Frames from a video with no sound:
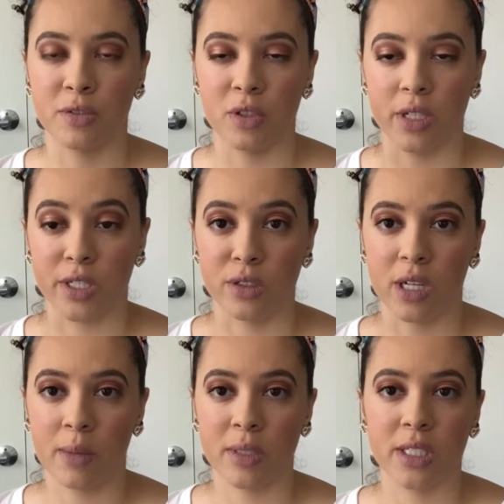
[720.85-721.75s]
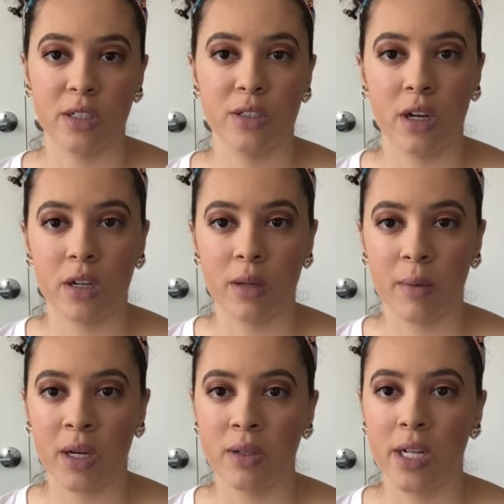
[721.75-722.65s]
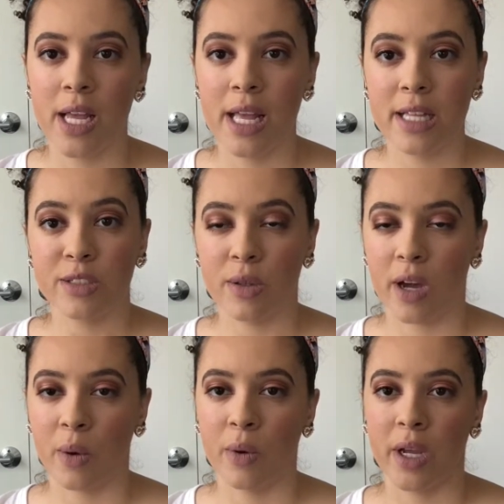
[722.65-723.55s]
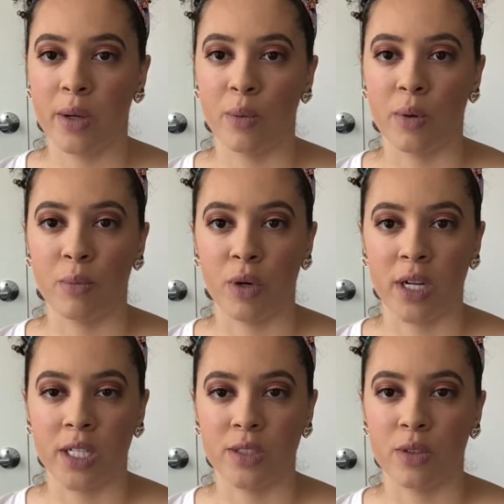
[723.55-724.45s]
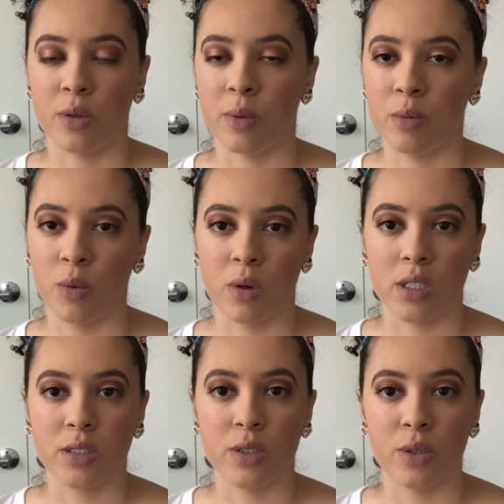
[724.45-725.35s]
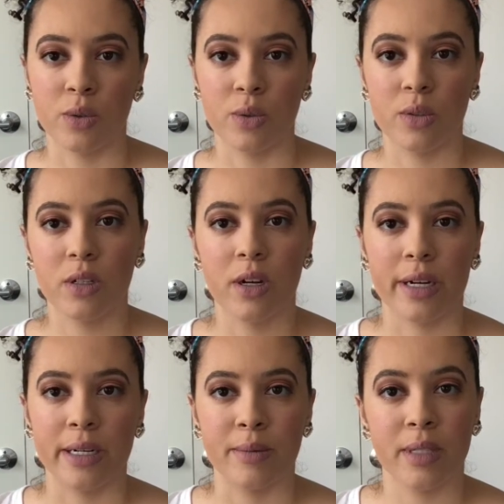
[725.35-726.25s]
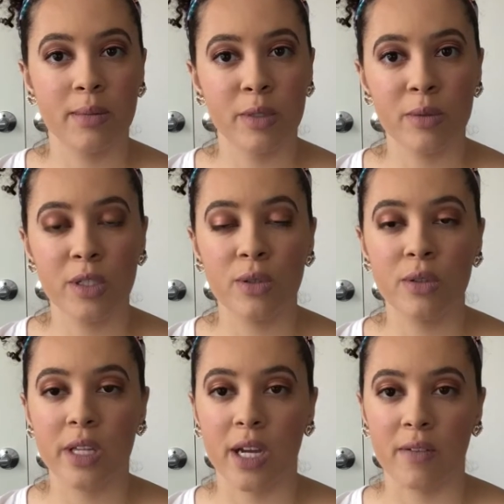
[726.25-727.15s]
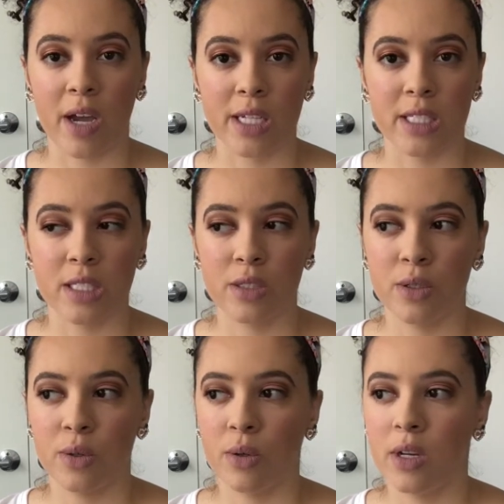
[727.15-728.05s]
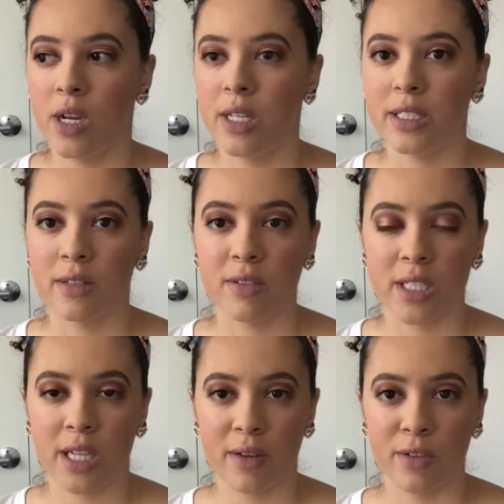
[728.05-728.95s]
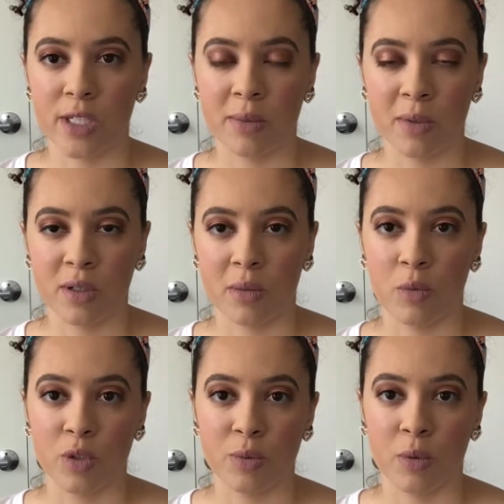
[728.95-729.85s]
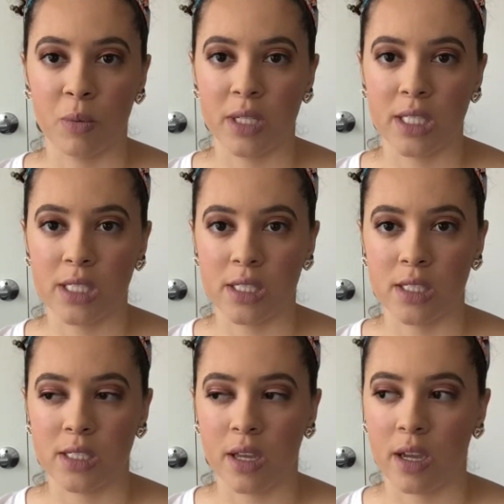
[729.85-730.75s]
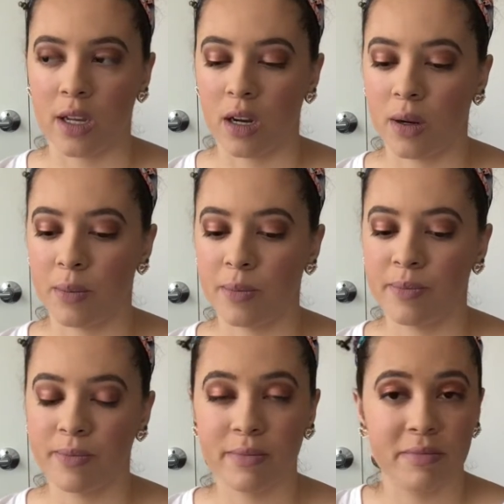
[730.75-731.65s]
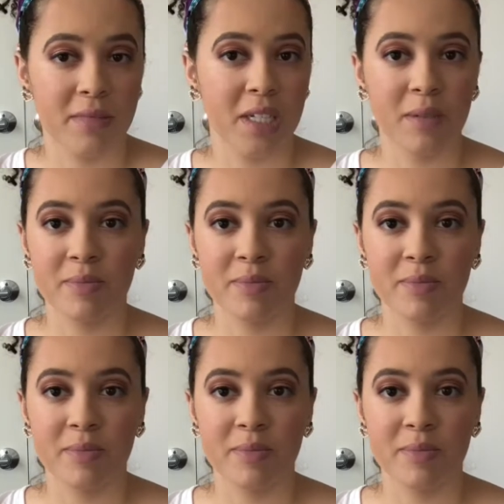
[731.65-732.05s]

for like your topics that you're talking about. So that way when brands or people want to email you, they have access to. Definitely have your email in multiple places, and yeah,